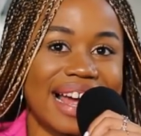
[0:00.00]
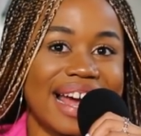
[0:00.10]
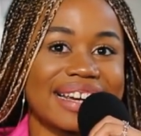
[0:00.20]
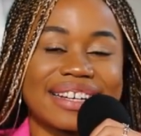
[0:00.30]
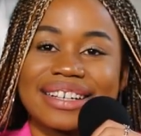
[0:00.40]

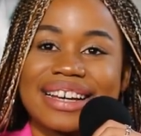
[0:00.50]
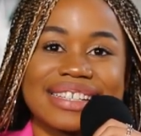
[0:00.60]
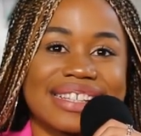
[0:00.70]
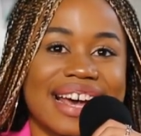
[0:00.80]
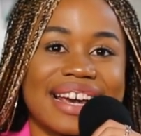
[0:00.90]
Like
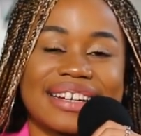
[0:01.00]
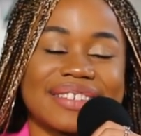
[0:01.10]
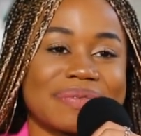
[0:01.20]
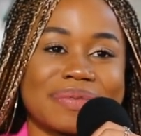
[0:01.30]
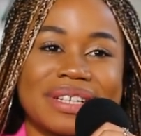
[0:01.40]
it's like,
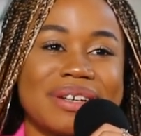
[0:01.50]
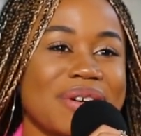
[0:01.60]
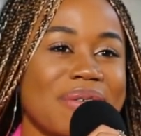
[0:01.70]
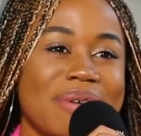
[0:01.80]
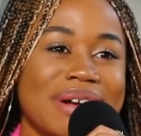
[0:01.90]
you
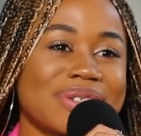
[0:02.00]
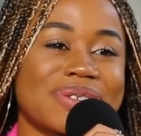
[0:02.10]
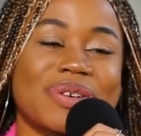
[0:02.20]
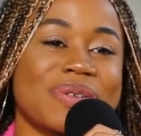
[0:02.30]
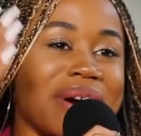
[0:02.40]
know what?
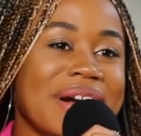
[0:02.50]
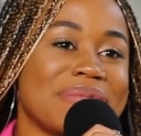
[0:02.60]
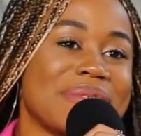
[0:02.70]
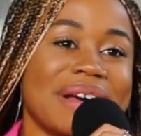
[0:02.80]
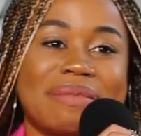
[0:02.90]
Screw
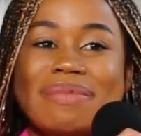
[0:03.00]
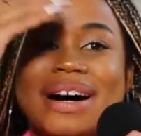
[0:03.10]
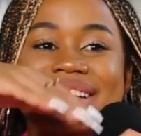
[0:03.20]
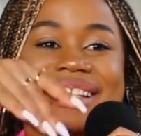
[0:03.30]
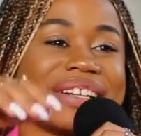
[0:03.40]
wearing a
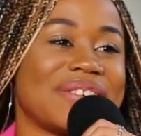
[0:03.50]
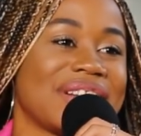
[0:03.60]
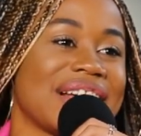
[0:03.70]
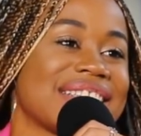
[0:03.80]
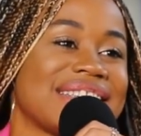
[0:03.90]
mask and
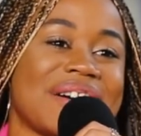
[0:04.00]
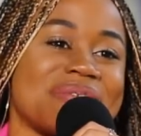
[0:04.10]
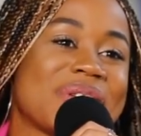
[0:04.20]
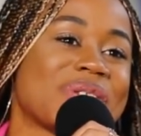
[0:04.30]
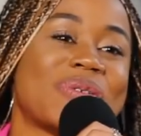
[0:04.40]
all that stuff.
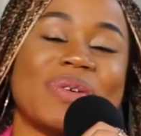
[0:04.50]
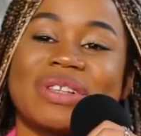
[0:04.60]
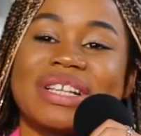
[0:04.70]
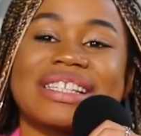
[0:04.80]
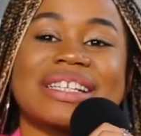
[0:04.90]
It's
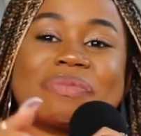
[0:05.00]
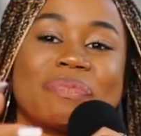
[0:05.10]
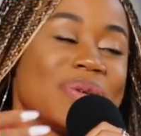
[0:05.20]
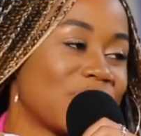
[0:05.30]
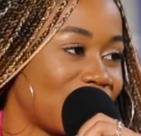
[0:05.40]
cool. This is
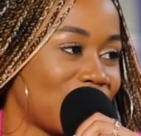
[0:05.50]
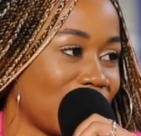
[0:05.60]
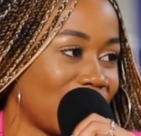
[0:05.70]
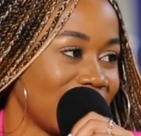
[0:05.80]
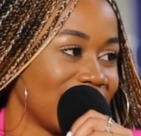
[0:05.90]

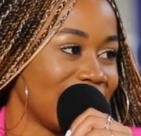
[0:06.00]
beautiful.